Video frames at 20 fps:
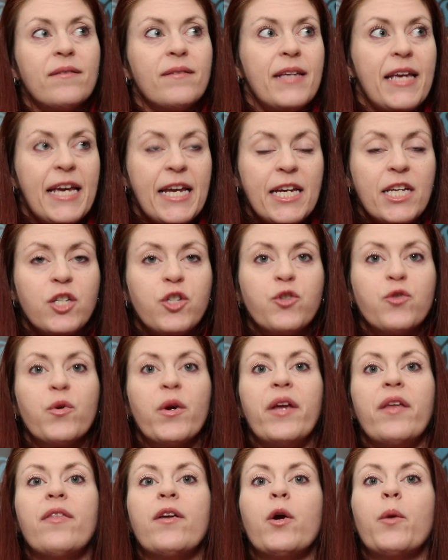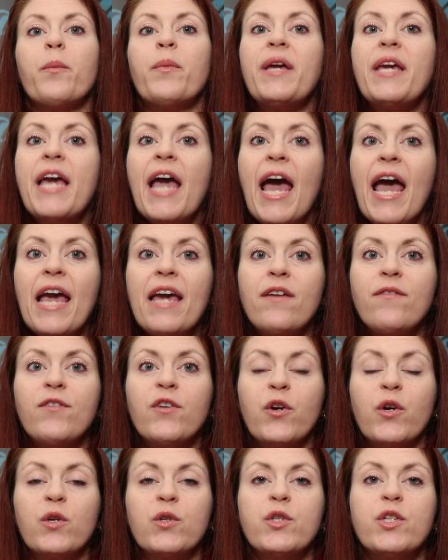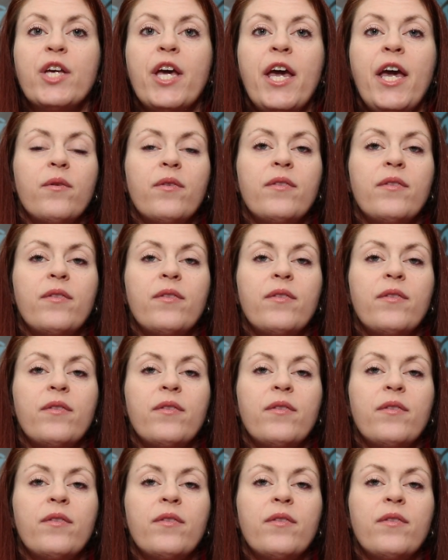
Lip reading: history, their behaviors,